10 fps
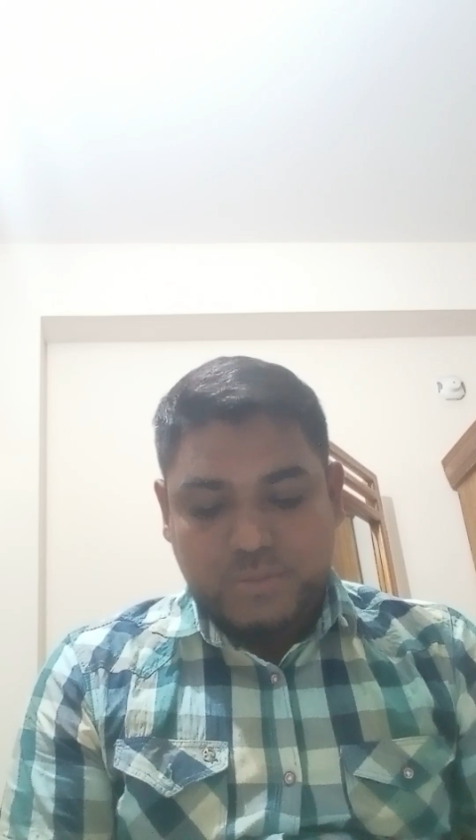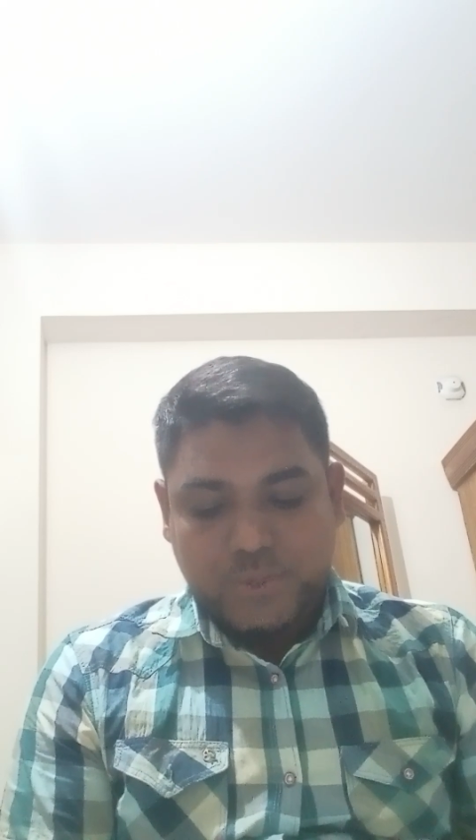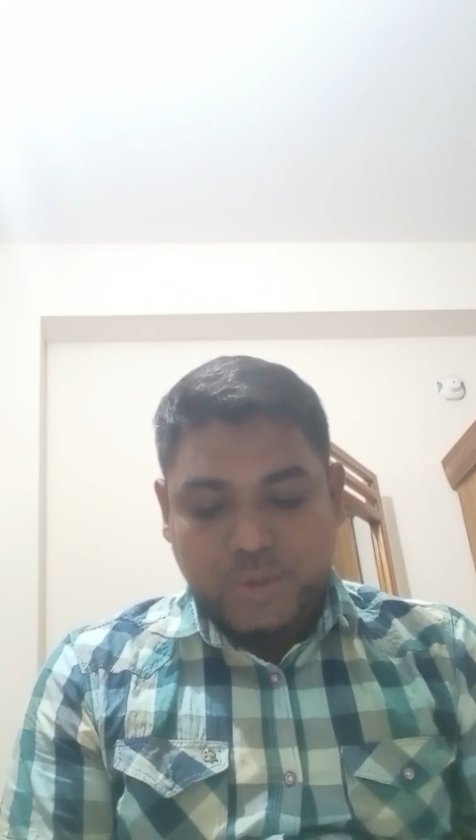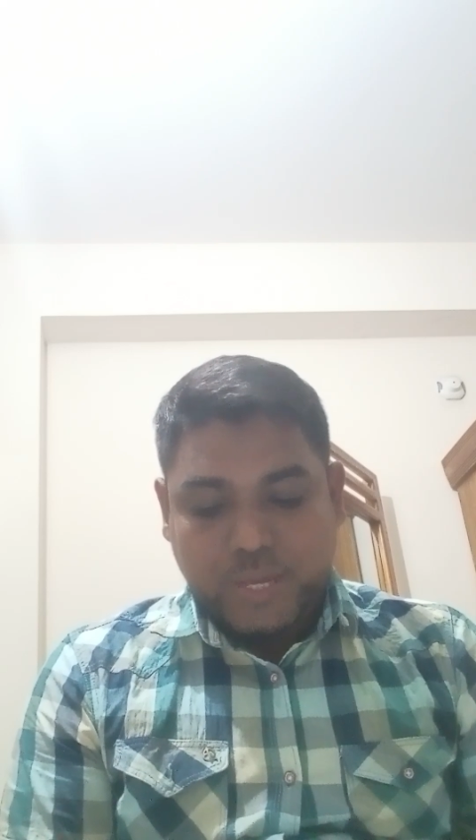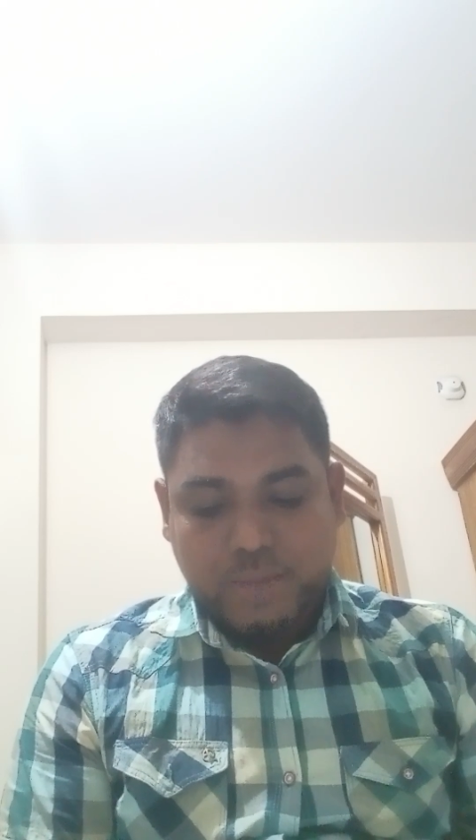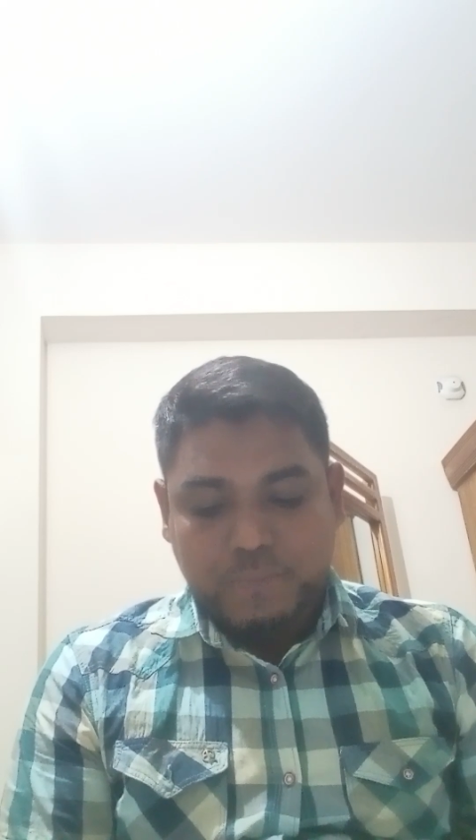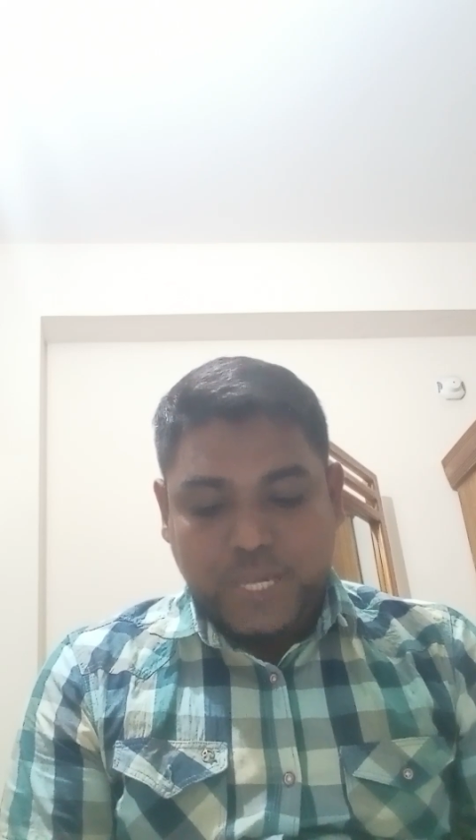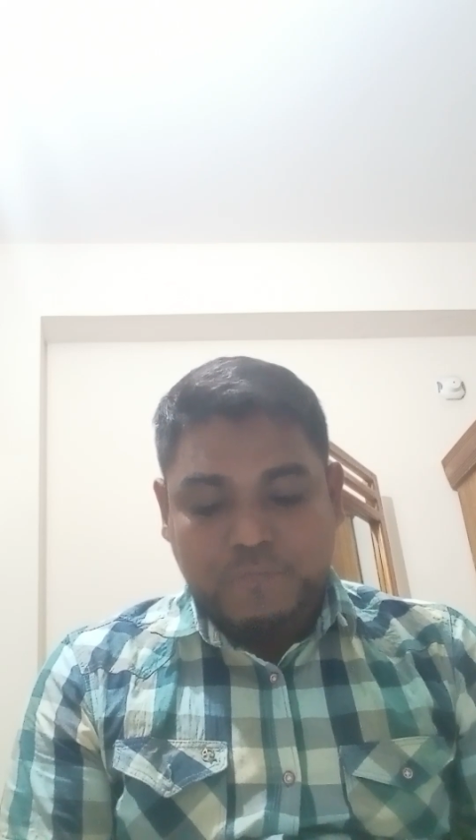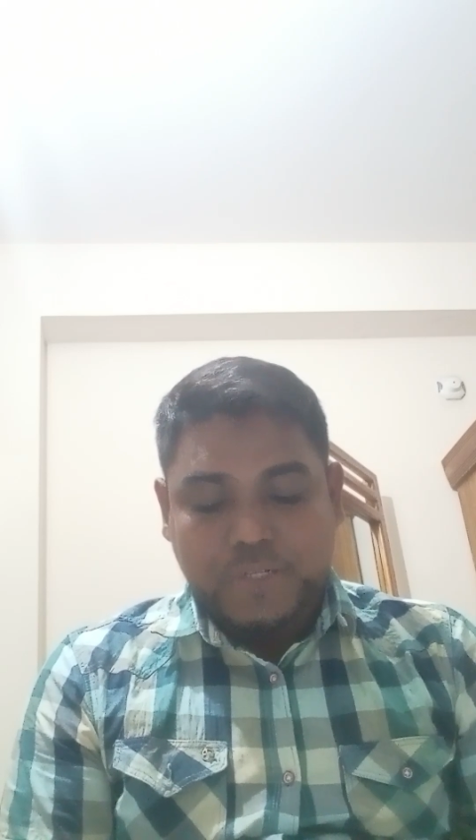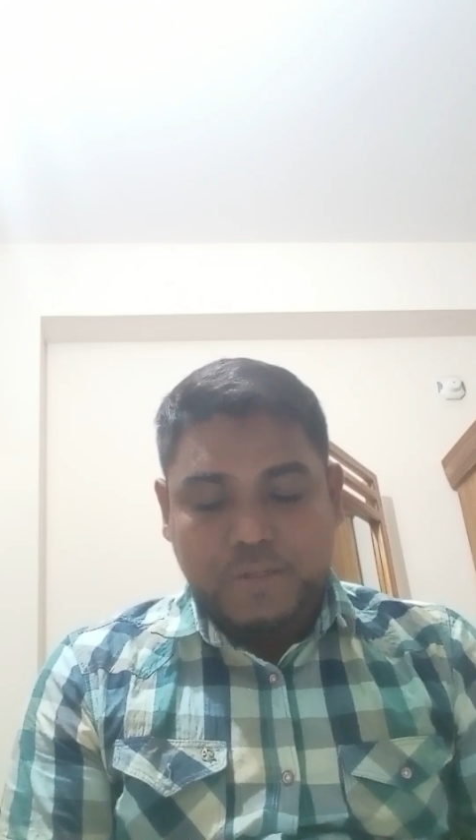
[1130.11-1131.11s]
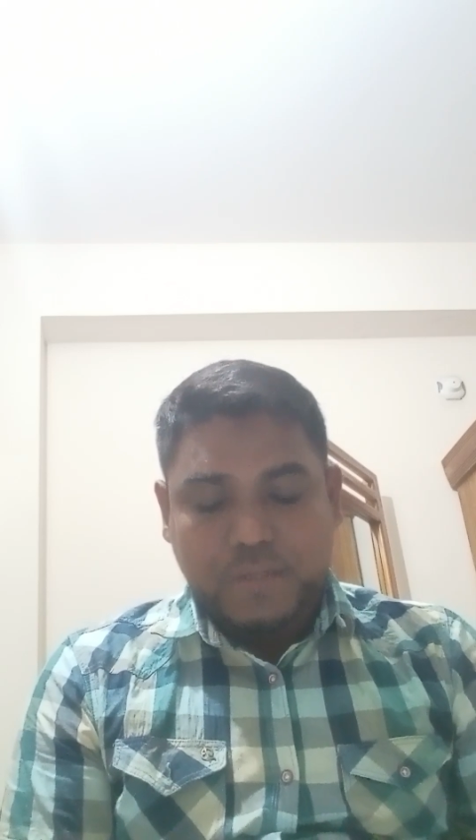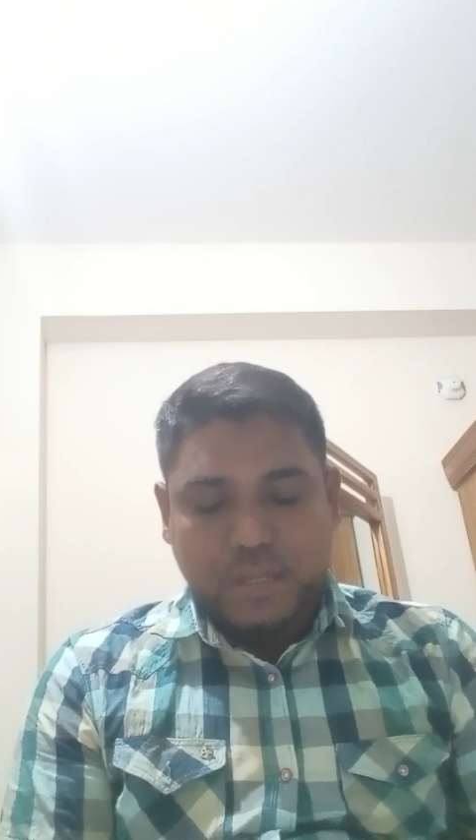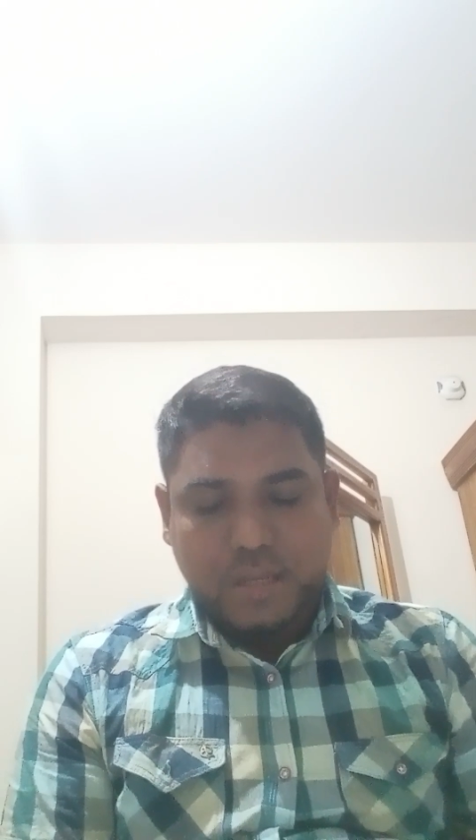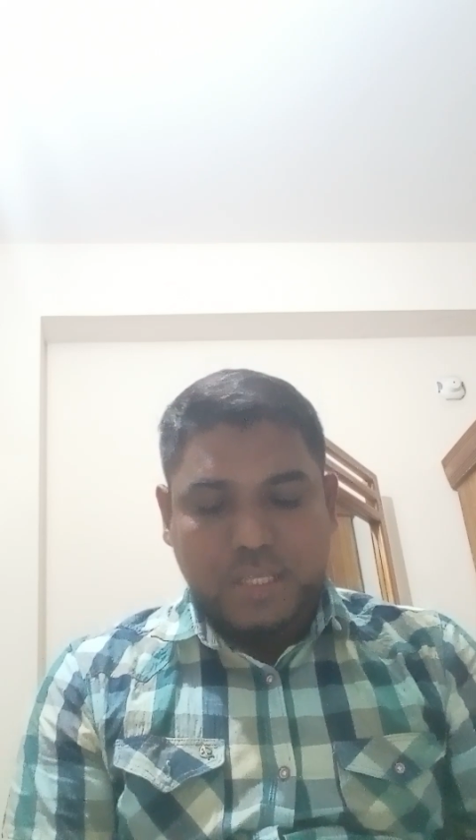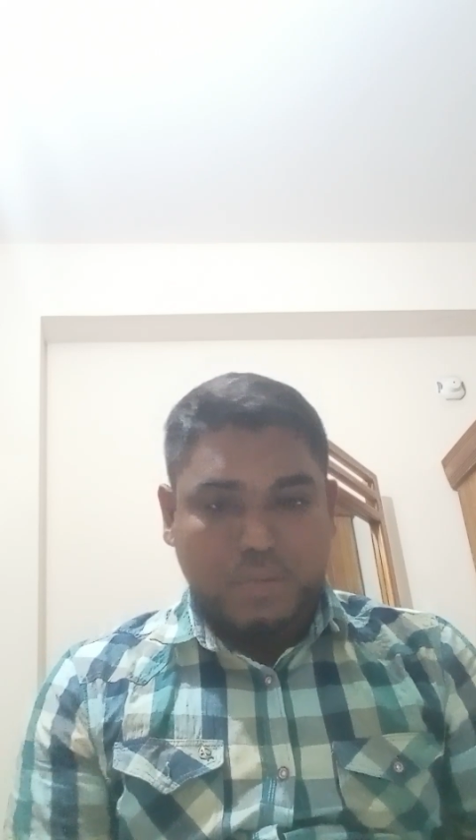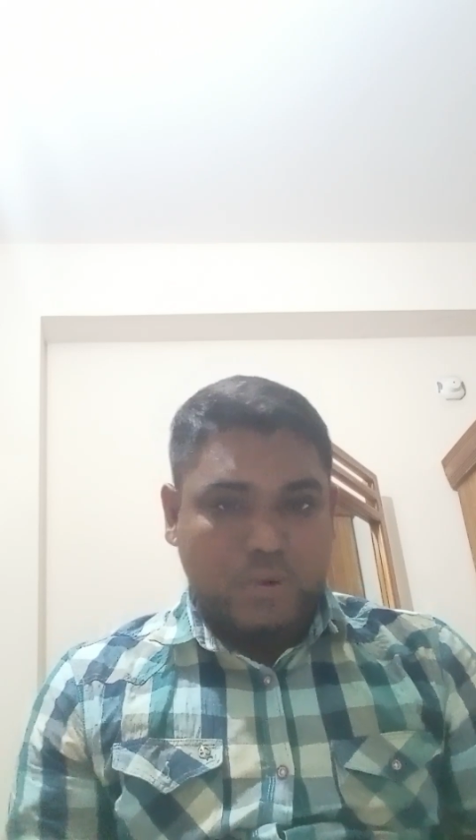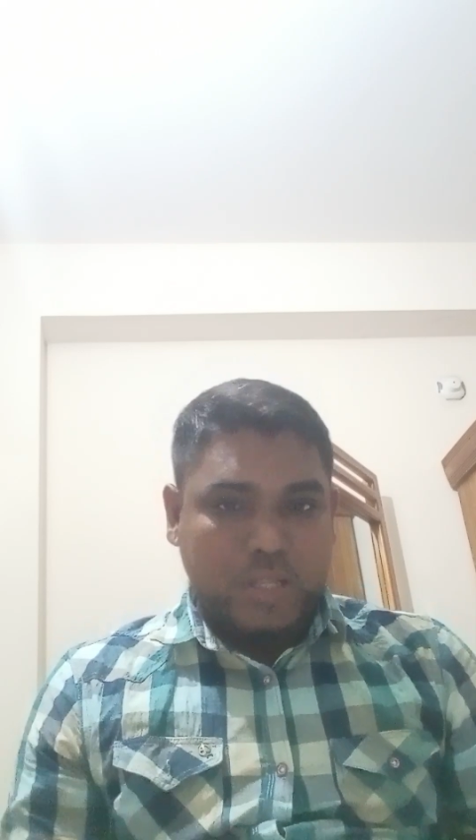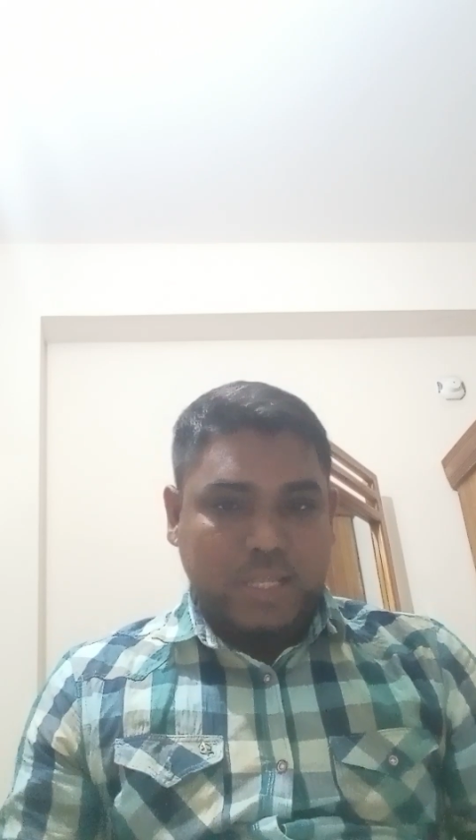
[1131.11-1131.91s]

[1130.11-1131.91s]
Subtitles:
Okay, after oral